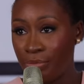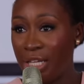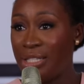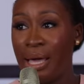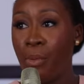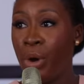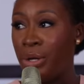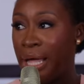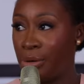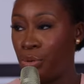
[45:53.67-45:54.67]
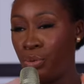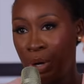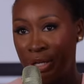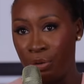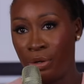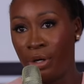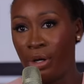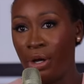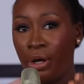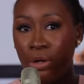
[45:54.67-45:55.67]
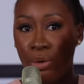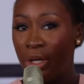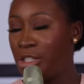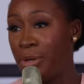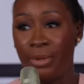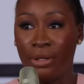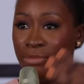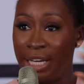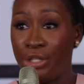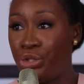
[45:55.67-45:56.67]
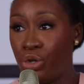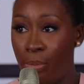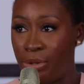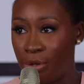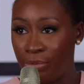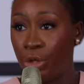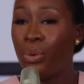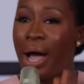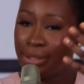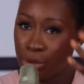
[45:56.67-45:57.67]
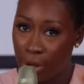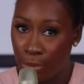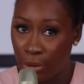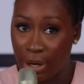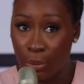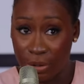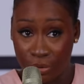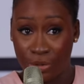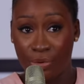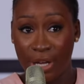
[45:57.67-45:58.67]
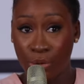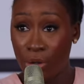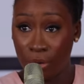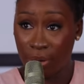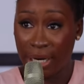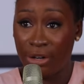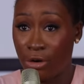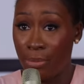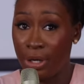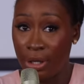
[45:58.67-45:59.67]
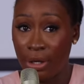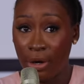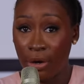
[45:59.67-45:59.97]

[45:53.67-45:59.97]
The same way like when you're looking to maybe get a job or something, you ask your employer questions, right? So you want to know the kind of company